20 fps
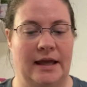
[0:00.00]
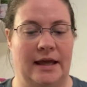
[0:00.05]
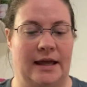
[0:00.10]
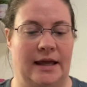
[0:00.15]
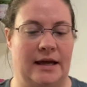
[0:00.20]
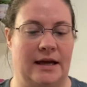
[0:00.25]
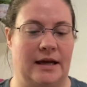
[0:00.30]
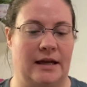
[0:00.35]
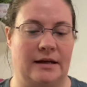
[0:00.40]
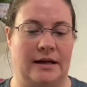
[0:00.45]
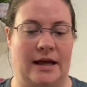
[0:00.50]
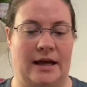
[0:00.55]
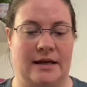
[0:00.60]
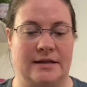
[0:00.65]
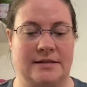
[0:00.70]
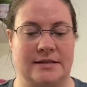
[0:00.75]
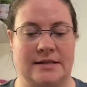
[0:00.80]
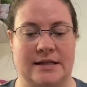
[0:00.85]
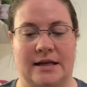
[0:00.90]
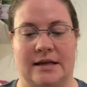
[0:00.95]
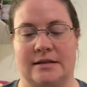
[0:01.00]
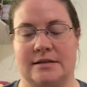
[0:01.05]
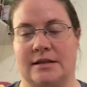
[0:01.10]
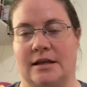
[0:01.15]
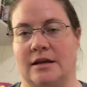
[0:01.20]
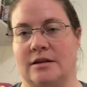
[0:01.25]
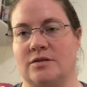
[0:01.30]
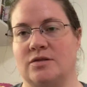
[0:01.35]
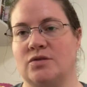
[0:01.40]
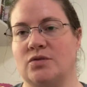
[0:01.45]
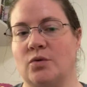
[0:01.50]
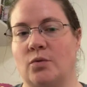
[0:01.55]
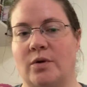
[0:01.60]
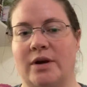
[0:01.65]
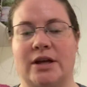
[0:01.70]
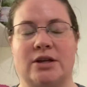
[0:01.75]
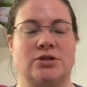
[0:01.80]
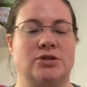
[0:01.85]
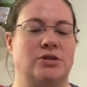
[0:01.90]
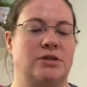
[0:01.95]
and as things get
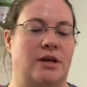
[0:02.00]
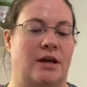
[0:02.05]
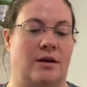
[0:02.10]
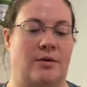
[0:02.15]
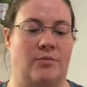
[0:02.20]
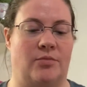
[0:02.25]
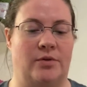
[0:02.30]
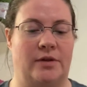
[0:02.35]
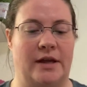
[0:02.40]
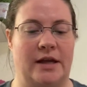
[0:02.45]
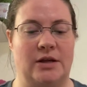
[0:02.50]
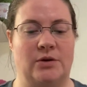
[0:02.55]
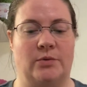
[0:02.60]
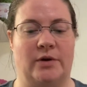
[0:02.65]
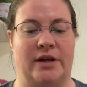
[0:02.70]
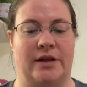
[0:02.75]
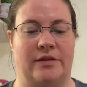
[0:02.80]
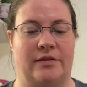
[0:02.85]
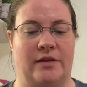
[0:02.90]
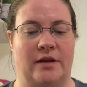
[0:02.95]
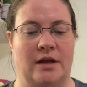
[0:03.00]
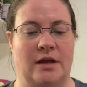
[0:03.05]
squished and played with,